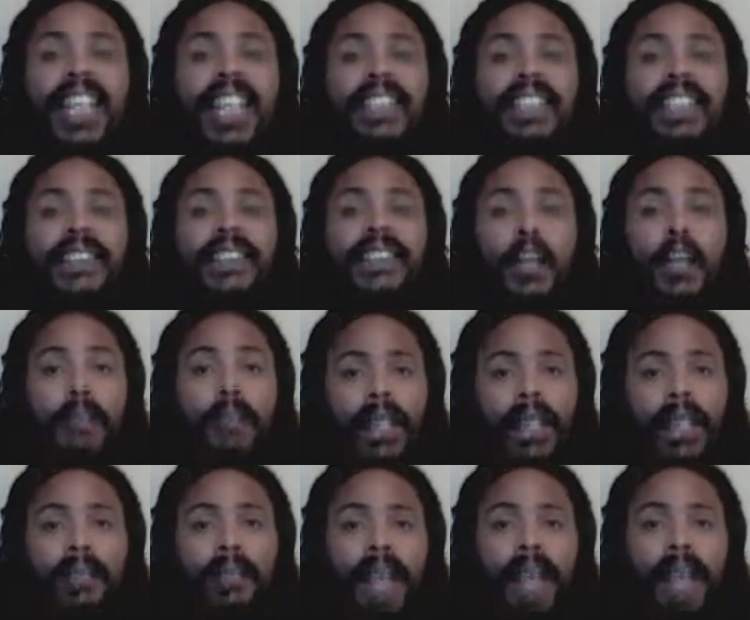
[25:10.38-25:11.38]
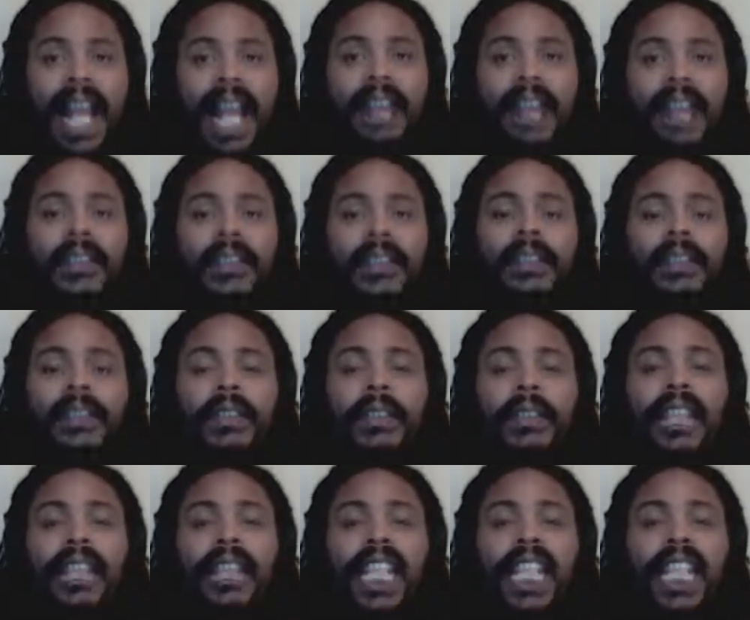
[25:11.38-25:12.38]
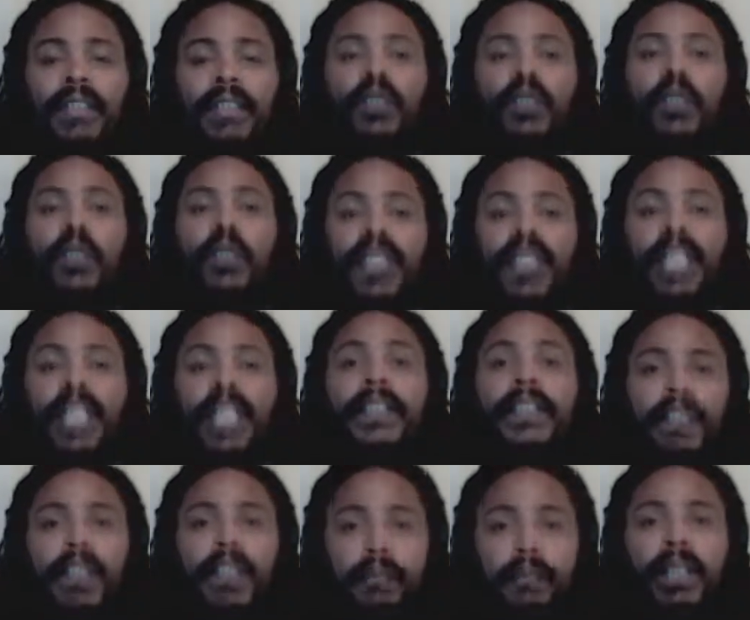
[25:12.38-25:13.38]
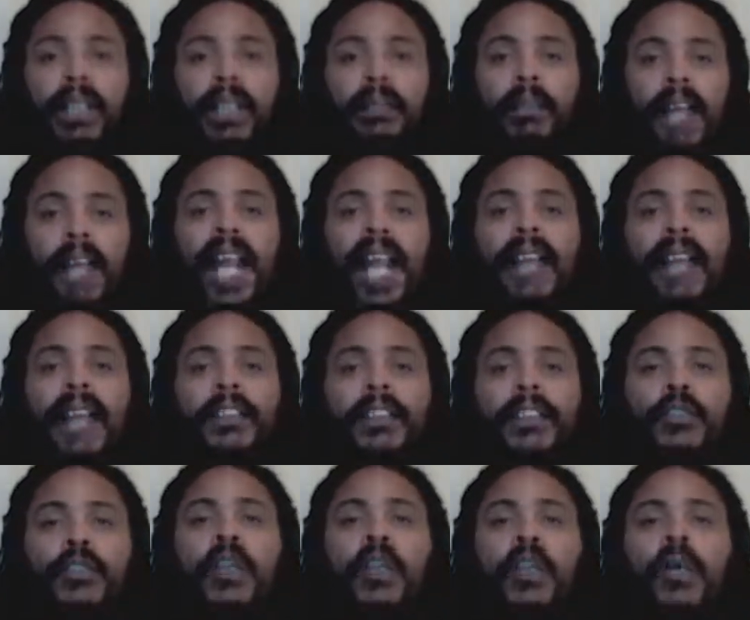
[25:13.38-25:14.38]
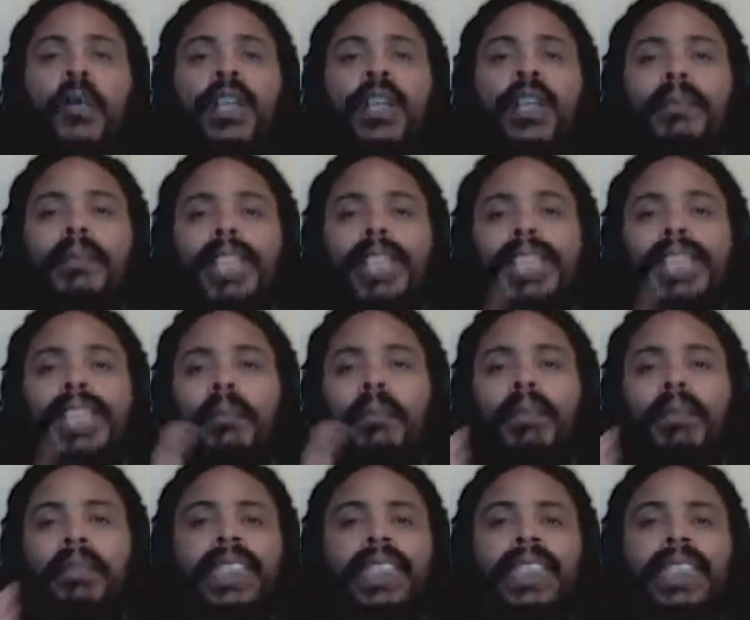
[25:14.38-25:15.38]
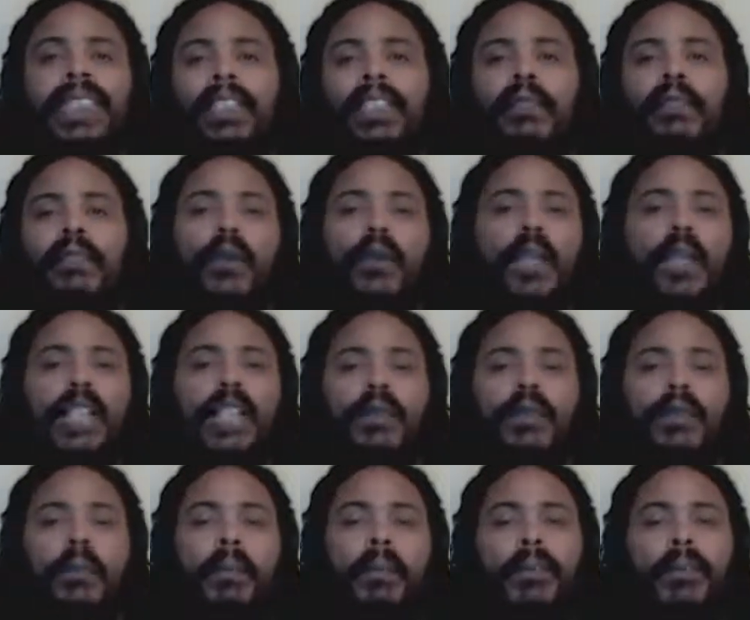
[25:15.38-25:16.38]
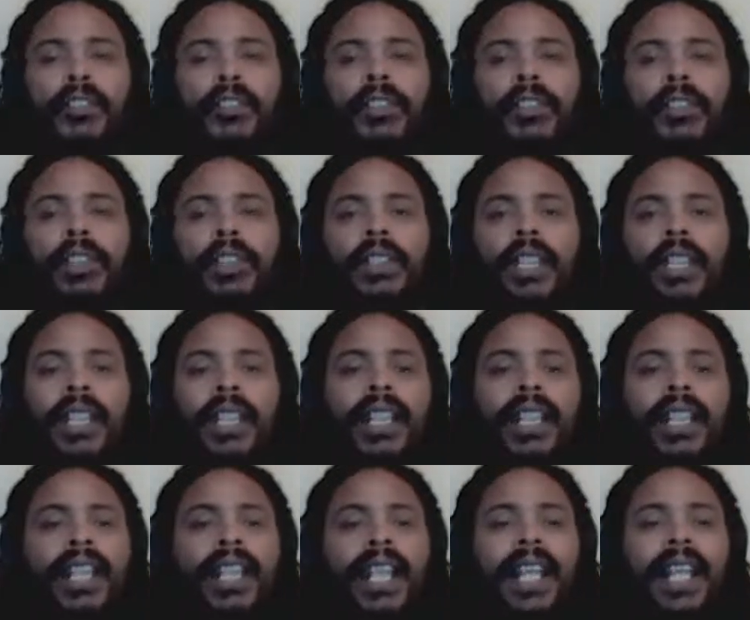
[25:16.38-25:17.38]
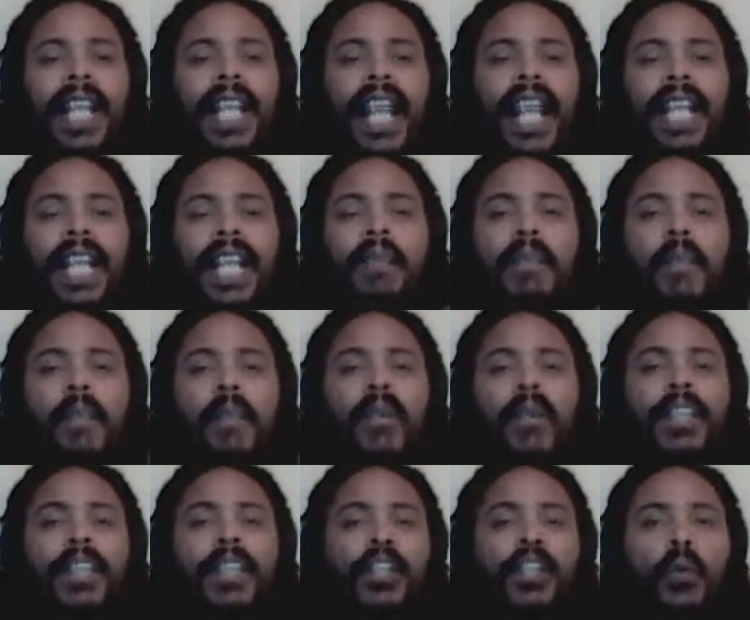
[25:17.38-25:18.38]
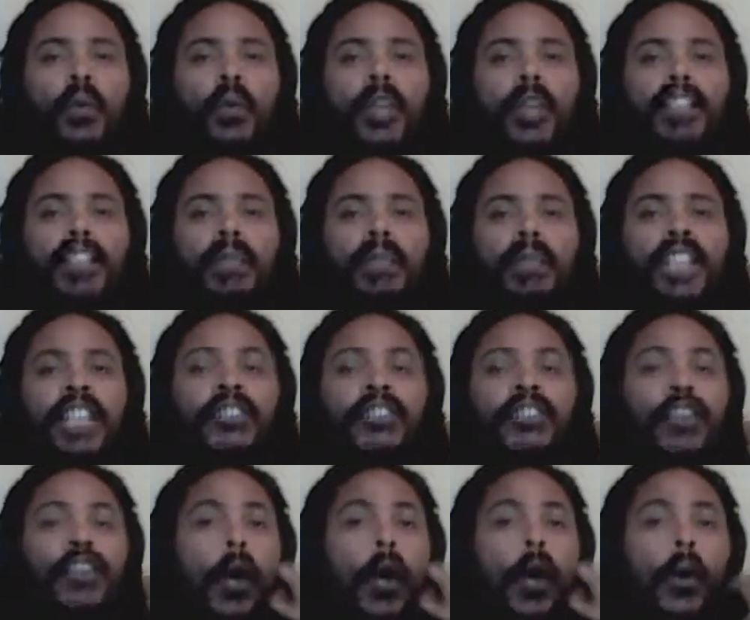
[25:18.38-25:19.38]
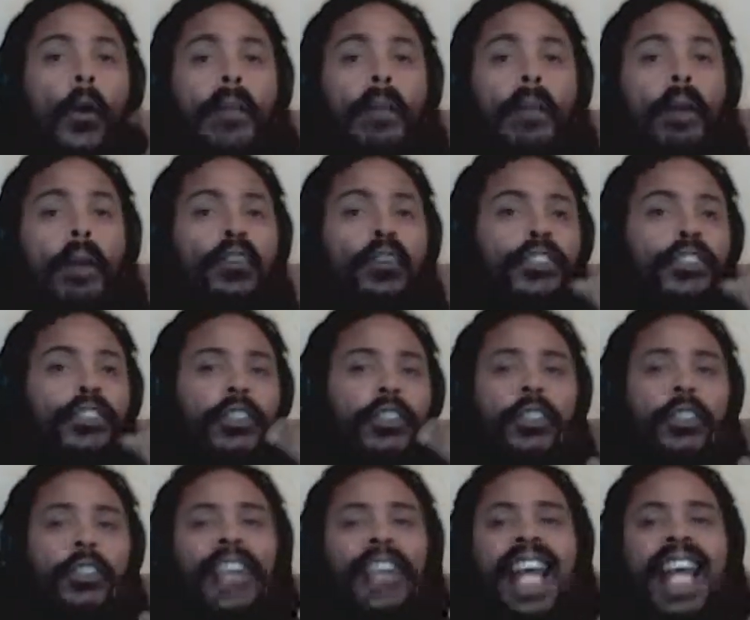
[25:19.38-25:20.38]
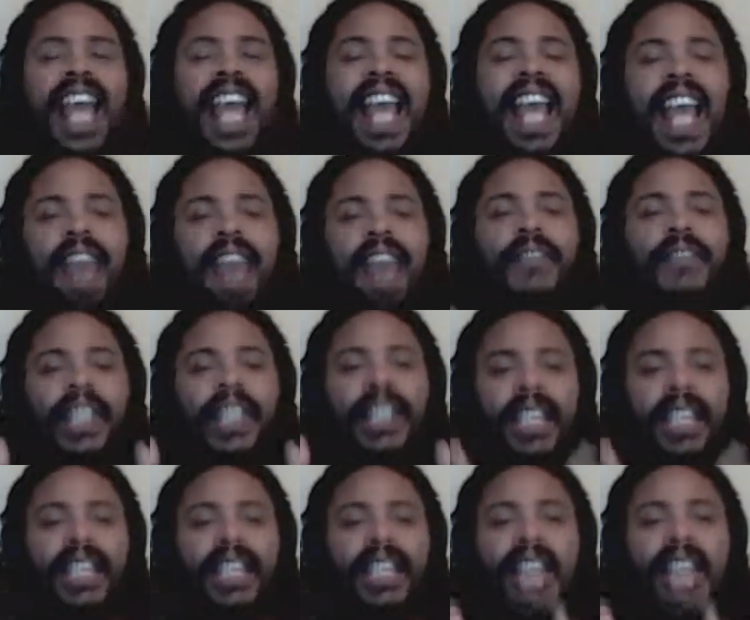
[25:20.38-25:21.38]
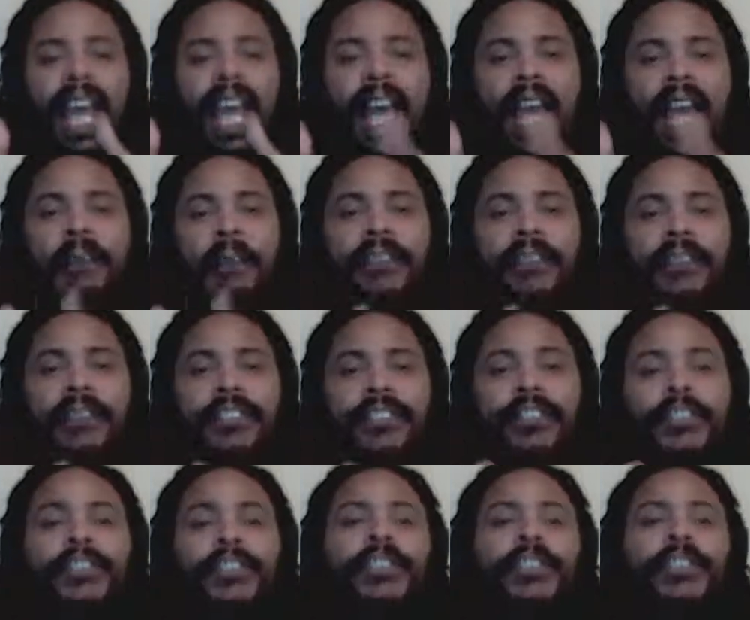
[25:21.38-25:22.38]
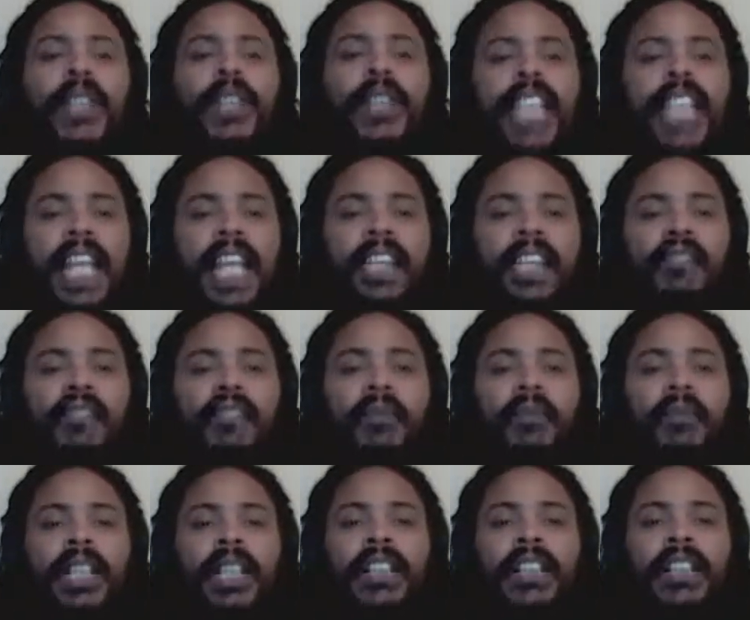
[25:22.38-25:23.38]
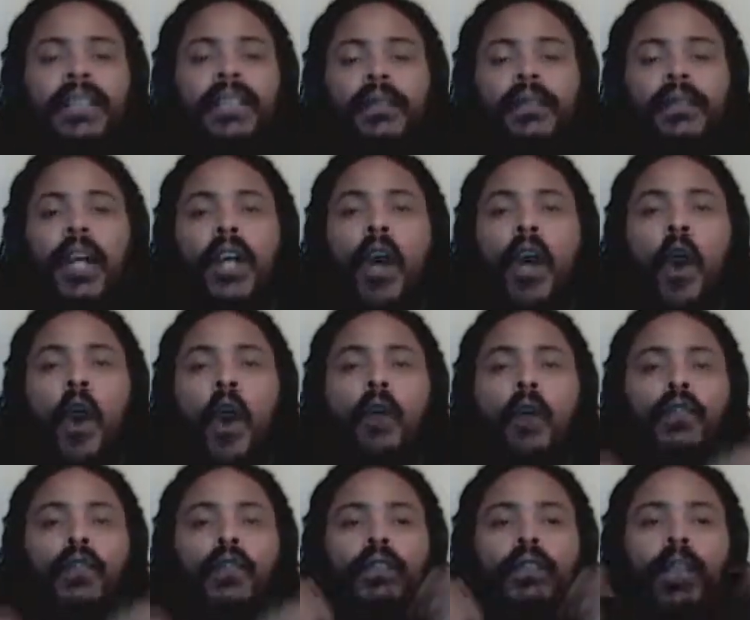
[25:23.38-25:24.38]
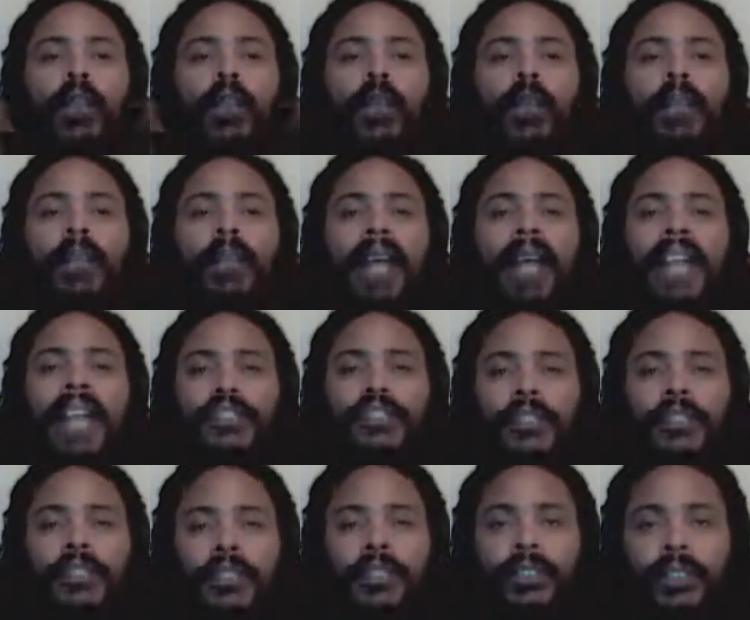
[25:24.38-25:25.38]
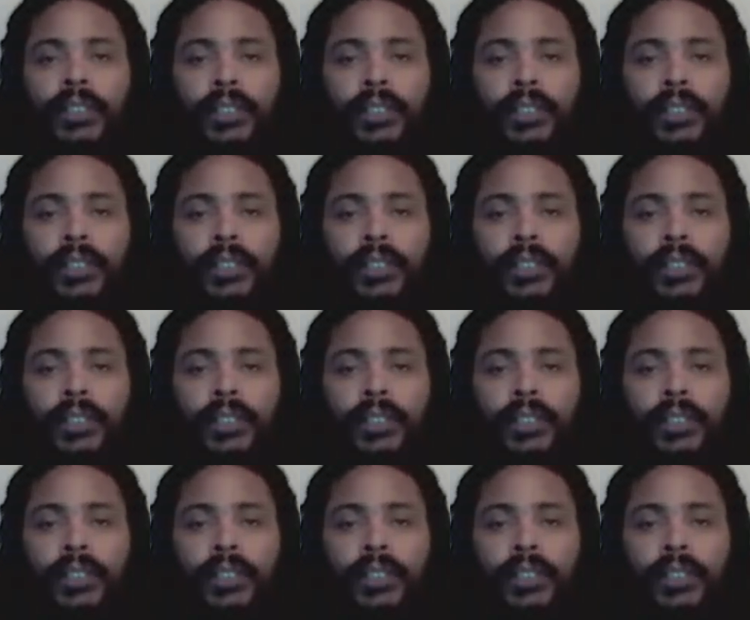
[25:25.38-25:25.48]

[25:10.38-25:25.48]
It's a middle path. even within the middle path. You don't want to be completely devoid of emotion any more than you want to be so emotional that everything that happens turns into a negative because of overflowing passion.